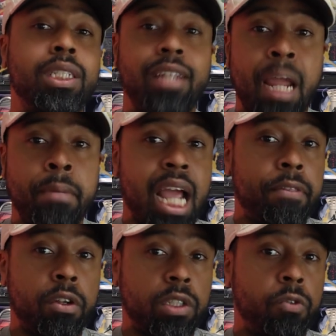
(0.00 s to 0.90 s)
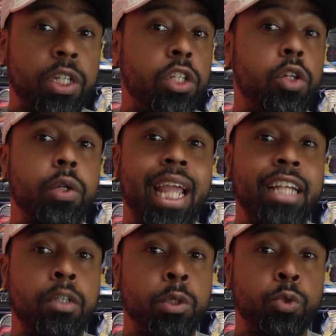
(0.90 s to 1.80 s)
was named after its original
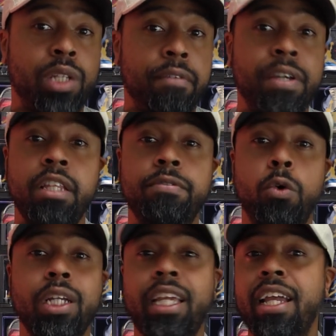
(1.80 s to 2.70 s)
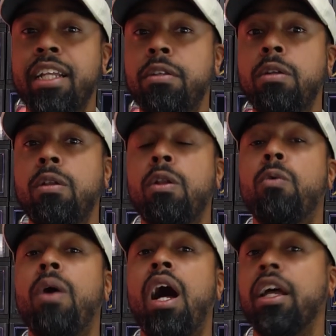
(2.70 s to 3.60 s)
location, which was at 54 Quai de la
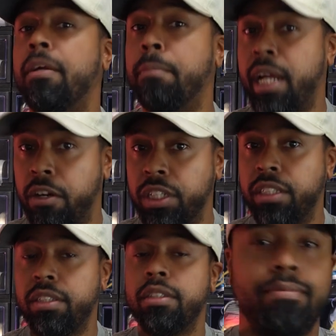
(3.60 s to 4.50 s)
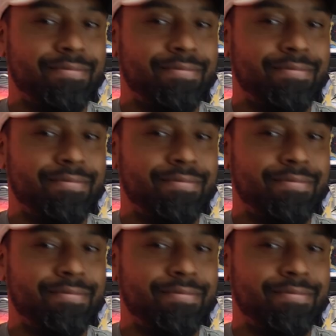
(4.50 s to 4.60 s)
Loire in Paris.